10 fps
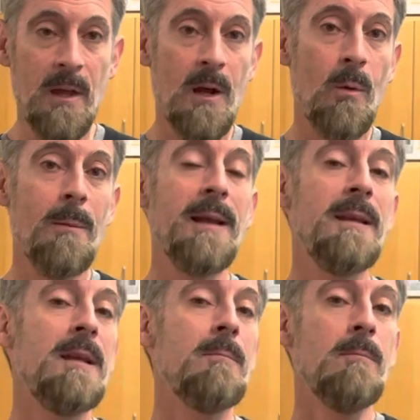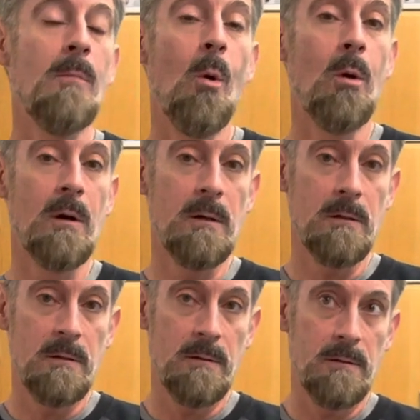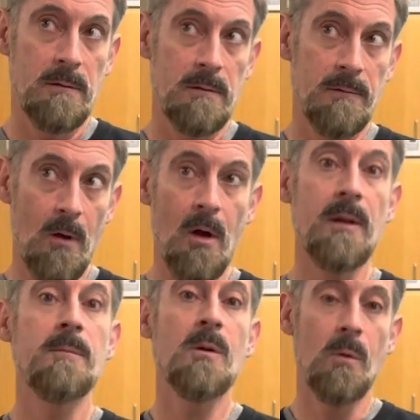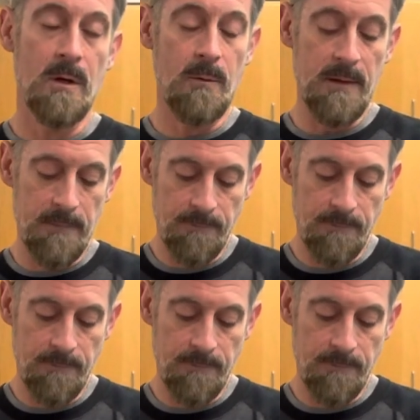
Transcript: we might need more volume to work with.